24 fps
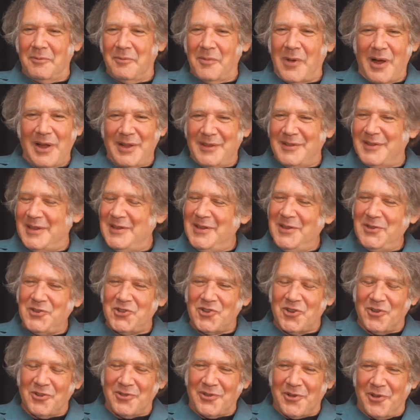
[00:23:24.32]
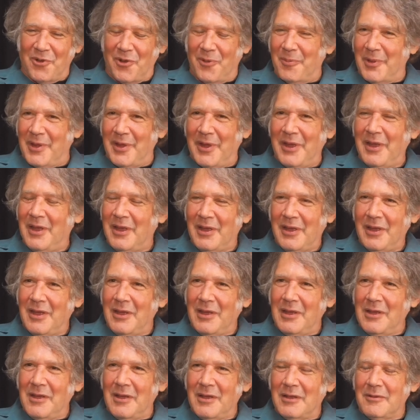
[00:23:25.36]
my teacher told me,
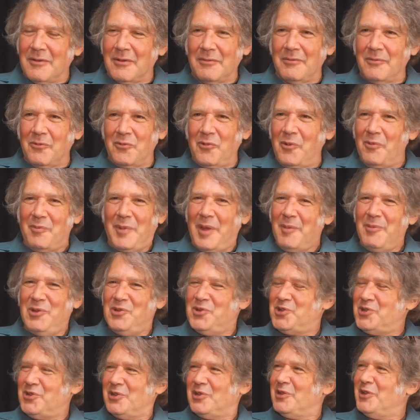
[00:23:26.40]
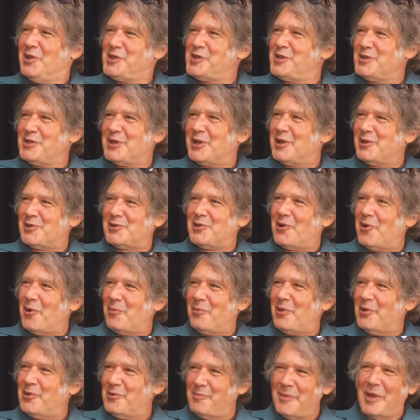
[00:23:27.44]
well, maybe you shouldn't listen to guitar
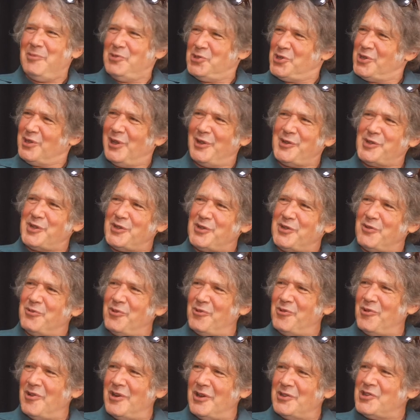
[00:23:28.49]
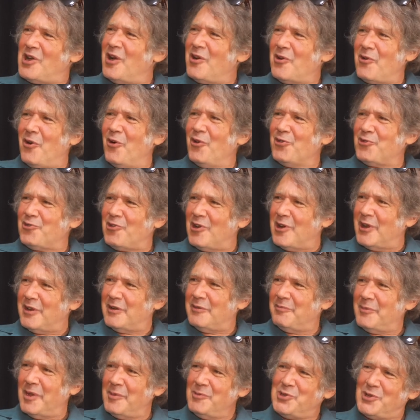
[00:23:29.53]
player. Maybe you should listen to uh, John Coltrane.
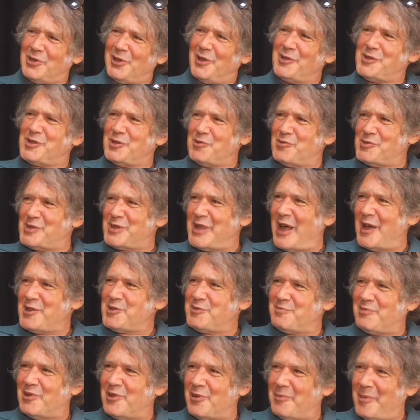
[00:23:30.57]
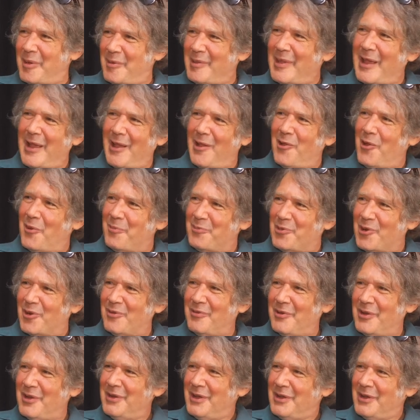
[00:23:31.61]
Maybe you should listen to a sax player. Maybe that'll help you